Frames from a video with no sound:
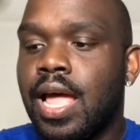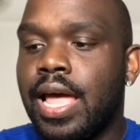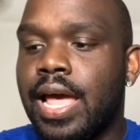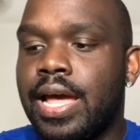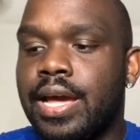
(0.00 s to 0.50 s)

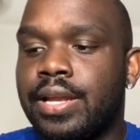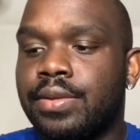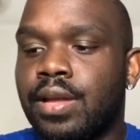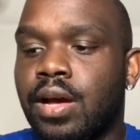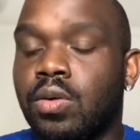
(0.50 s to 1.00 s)
And,
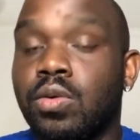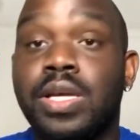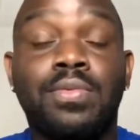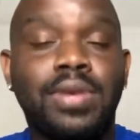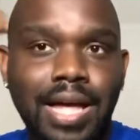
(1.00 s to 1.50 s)

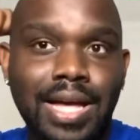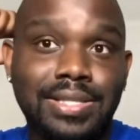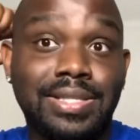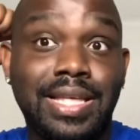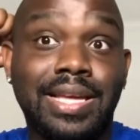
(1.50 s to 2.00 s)
he
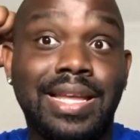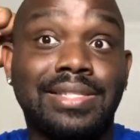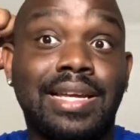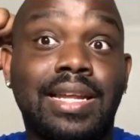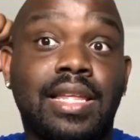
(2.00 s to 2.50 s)
realizes then that
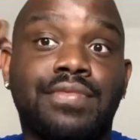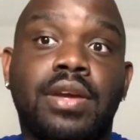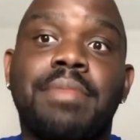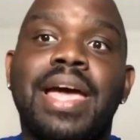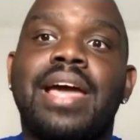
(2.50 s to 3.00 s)
Sandy left her
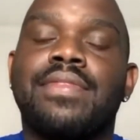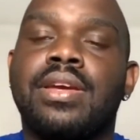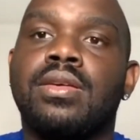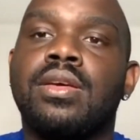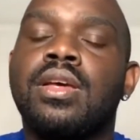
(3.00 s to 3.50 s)
bag
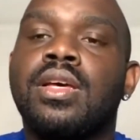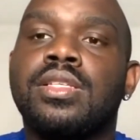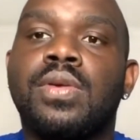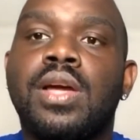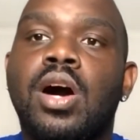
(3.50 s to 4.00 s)
there.
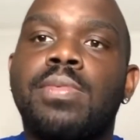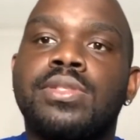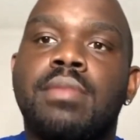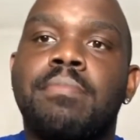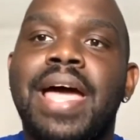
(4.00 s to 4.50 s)
So he opens
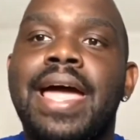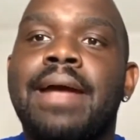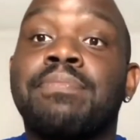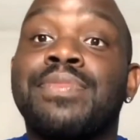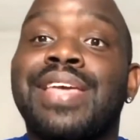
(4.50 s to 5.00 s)
her
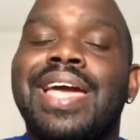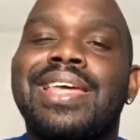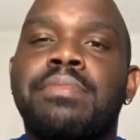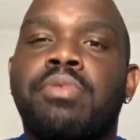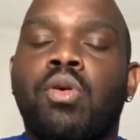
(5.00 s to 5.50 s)
bag and then
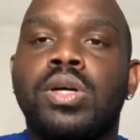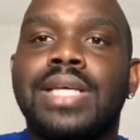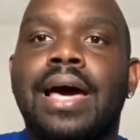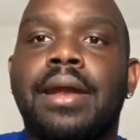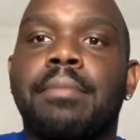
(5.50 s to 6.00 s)
he pulls
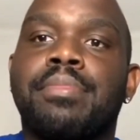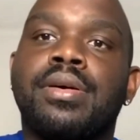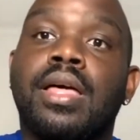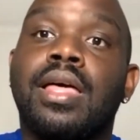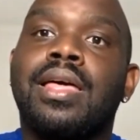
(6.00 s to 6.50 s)
out a
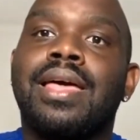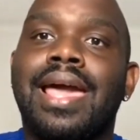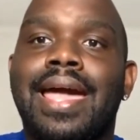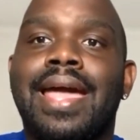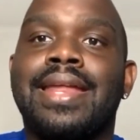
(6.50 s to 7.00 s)
book
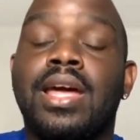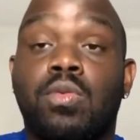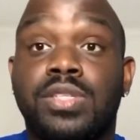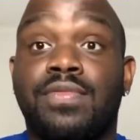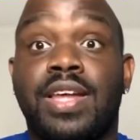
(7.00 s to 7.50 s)
and there
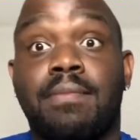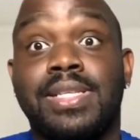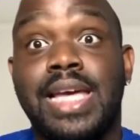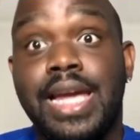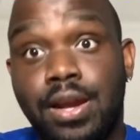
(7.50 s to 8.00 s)
was
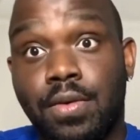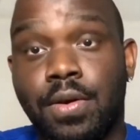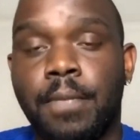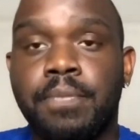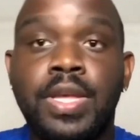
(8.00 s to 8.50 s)
Venom's
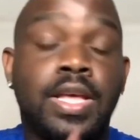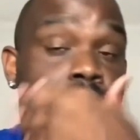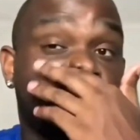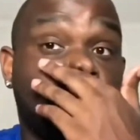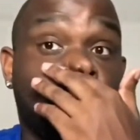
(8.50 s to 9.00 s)
arrow.
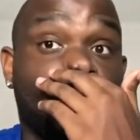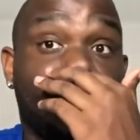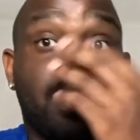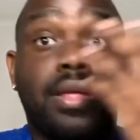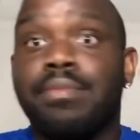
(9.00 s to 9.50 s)
So
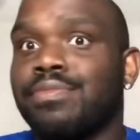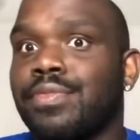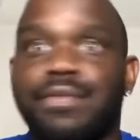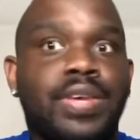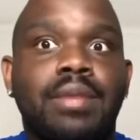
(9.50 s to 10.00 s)

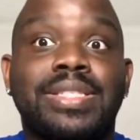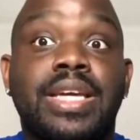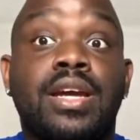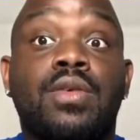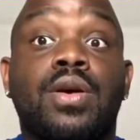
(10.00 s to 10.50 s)
Venom's
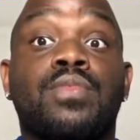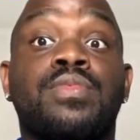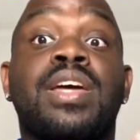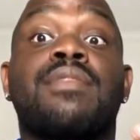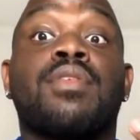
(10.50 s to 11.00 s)
arrow
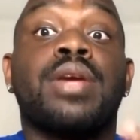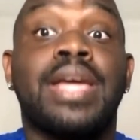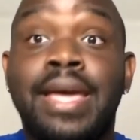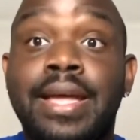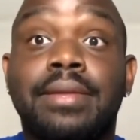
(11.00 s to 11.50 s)
never
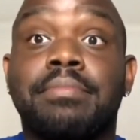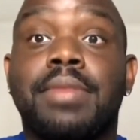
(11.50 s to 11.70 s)
hit